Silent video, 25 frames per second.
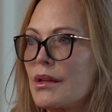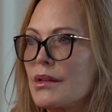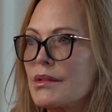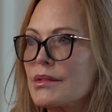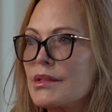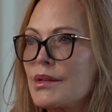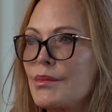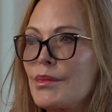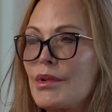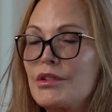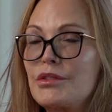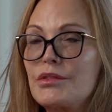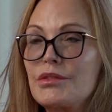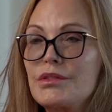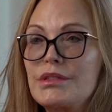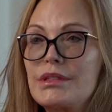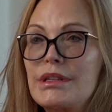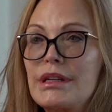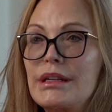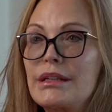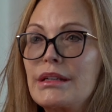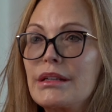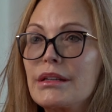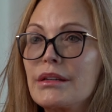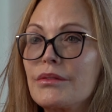some
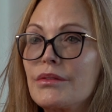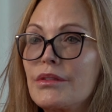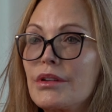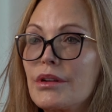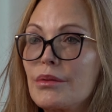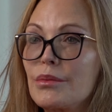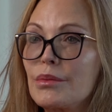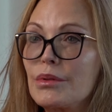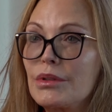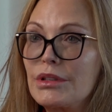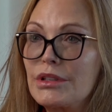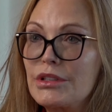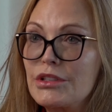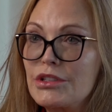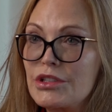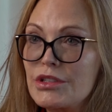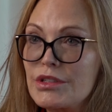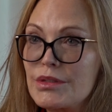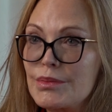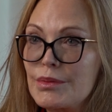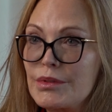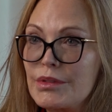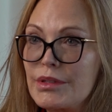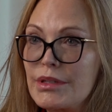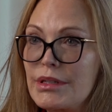understanding of their
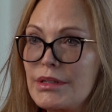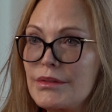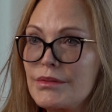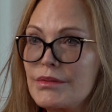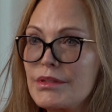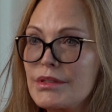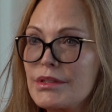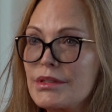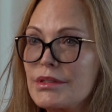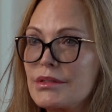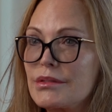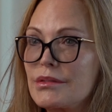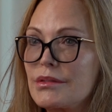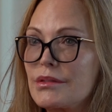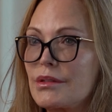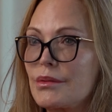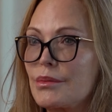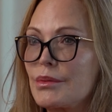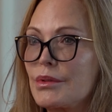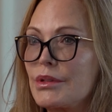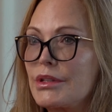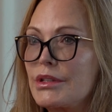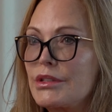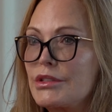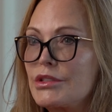religious beliefs, their
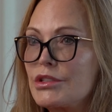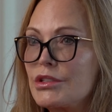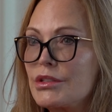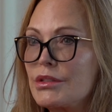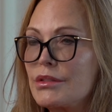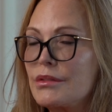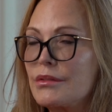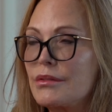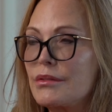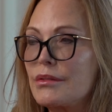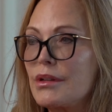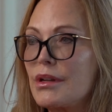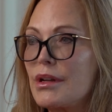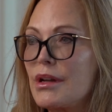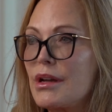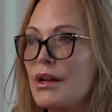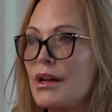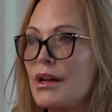religion,